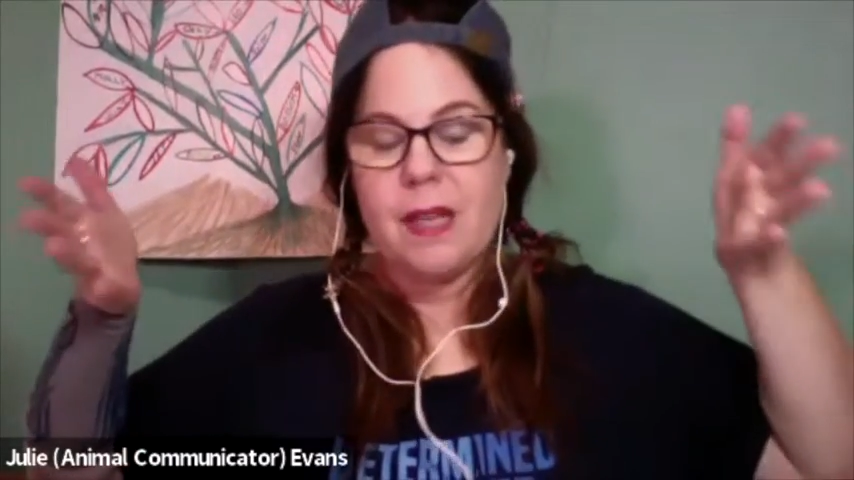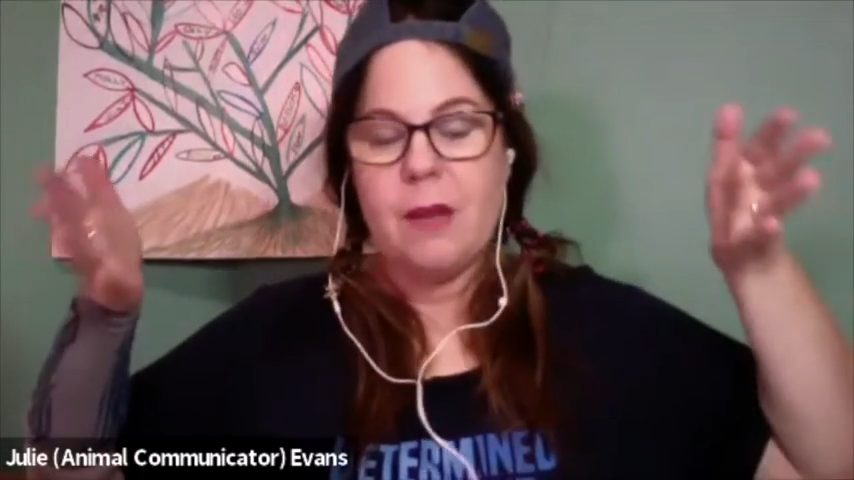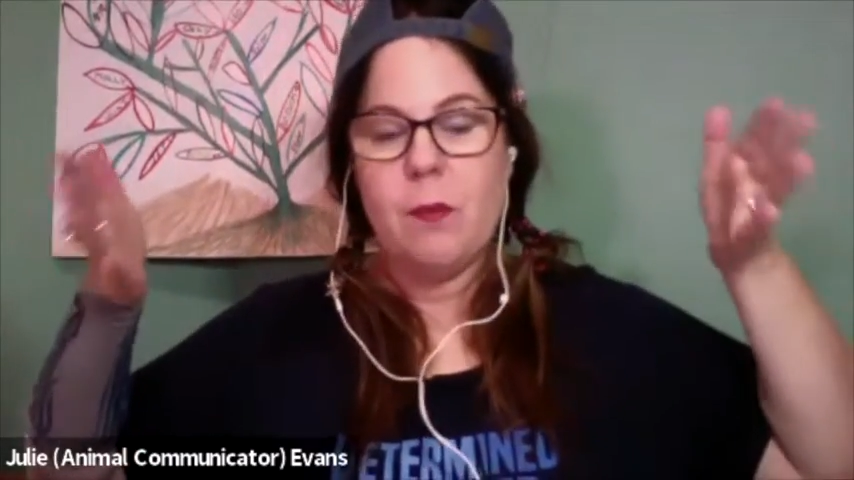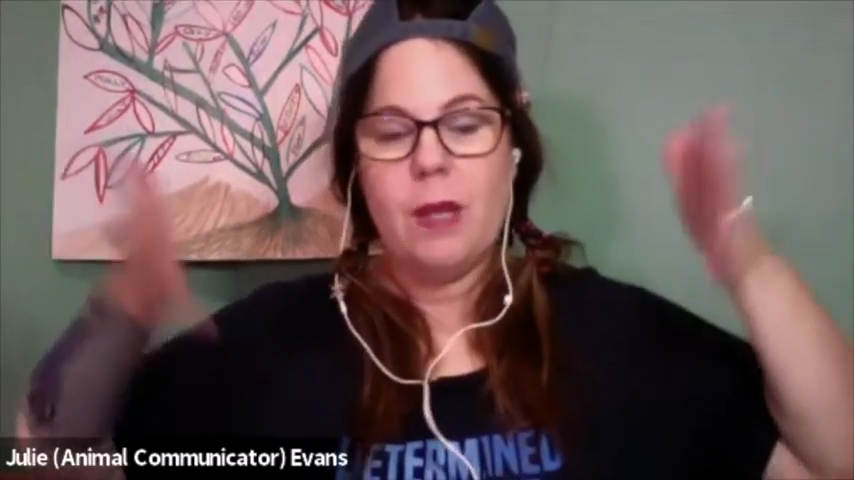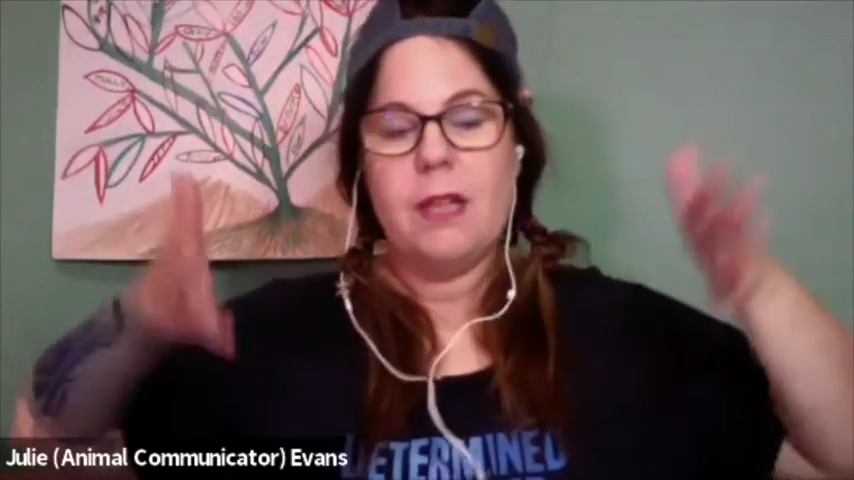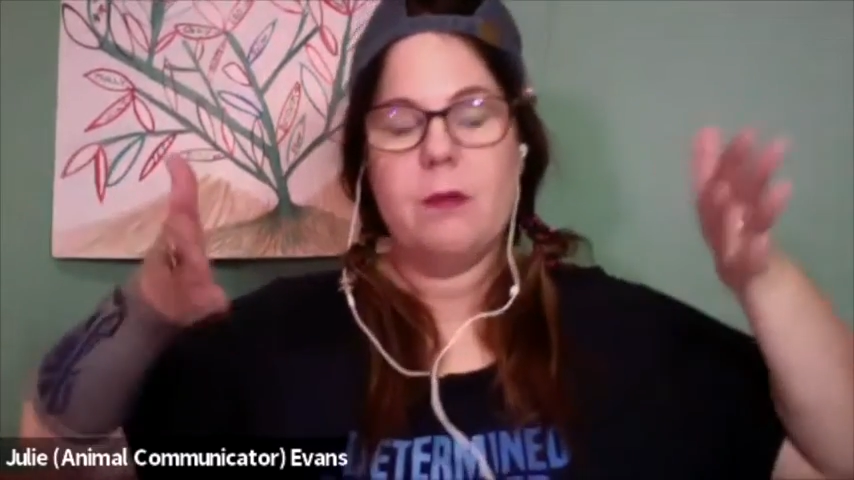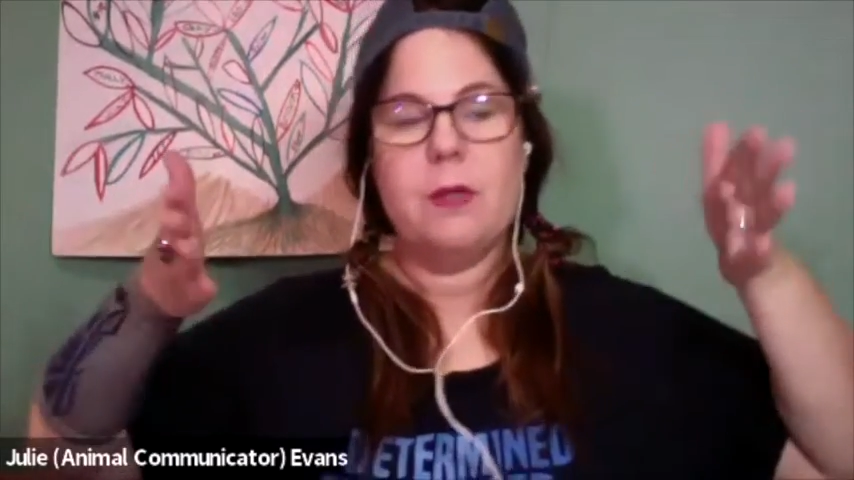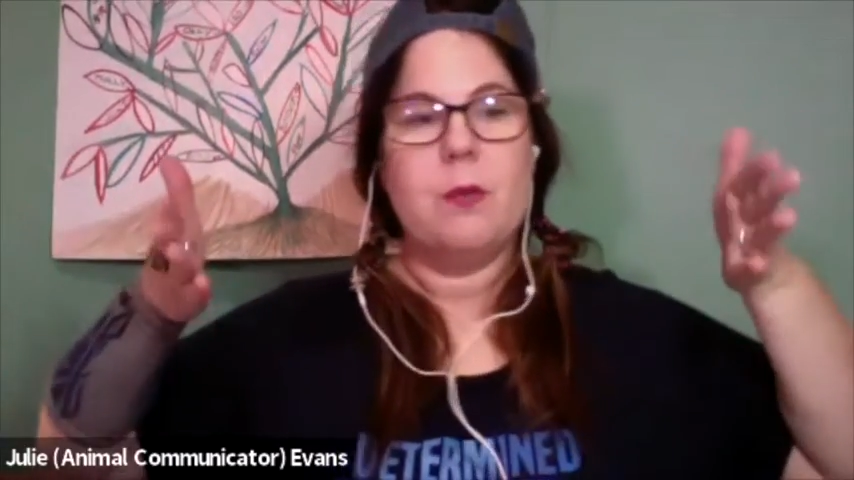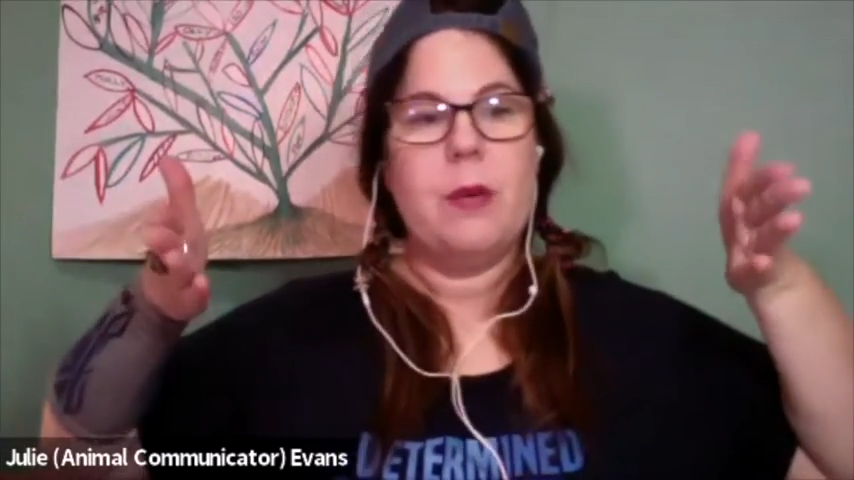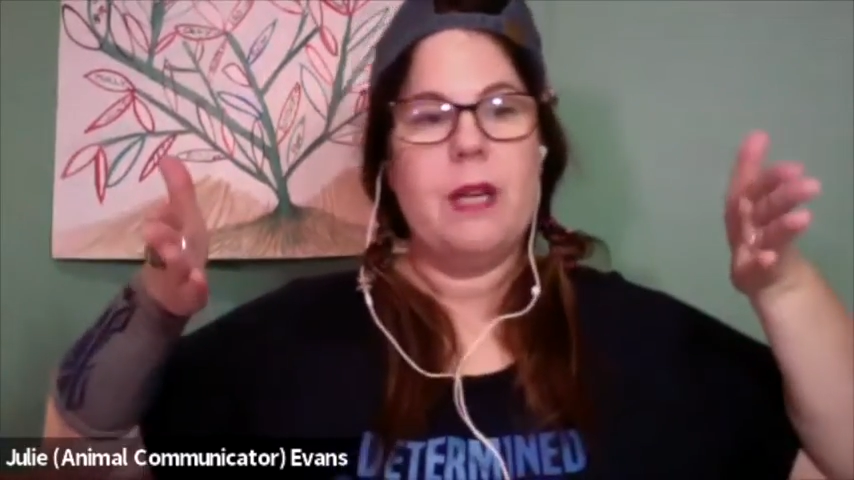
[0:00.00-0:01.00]
And while I
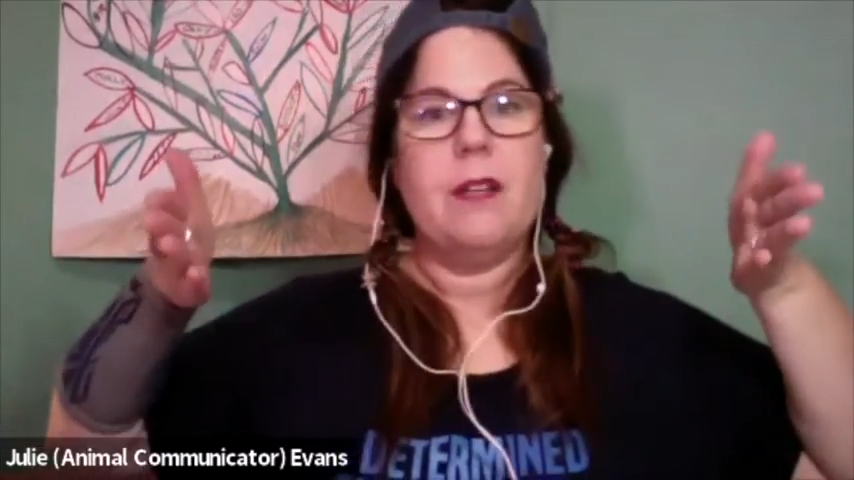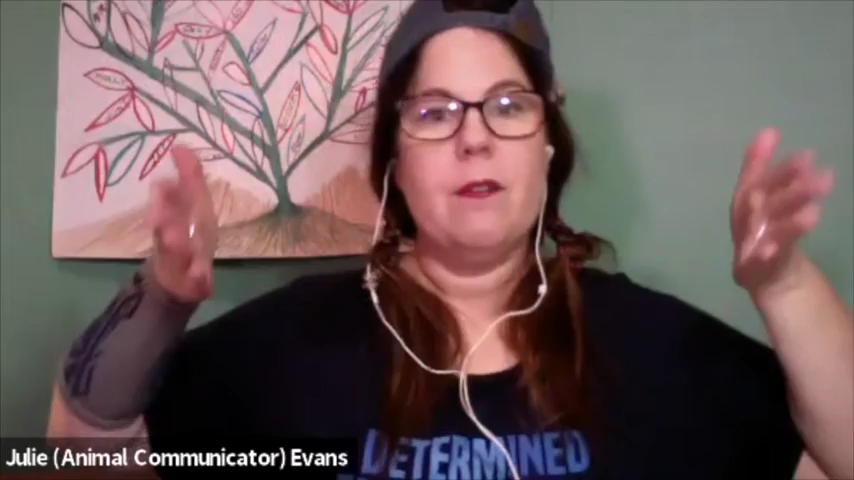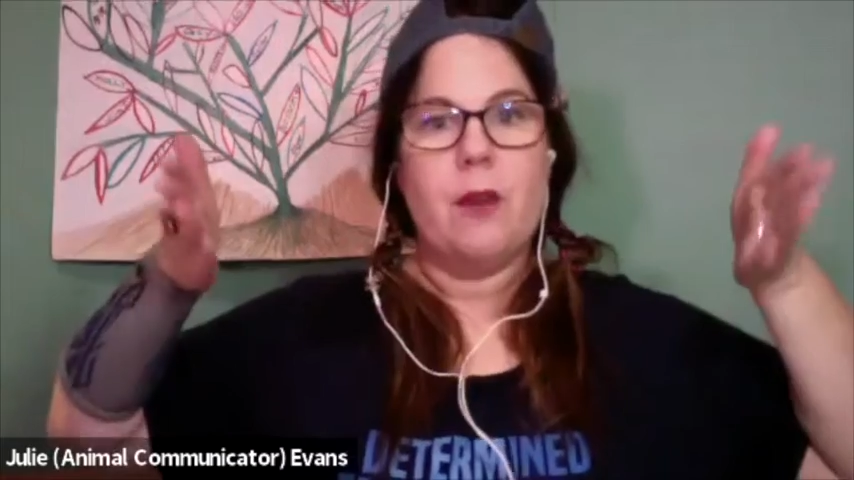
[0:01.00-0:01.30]
was waiting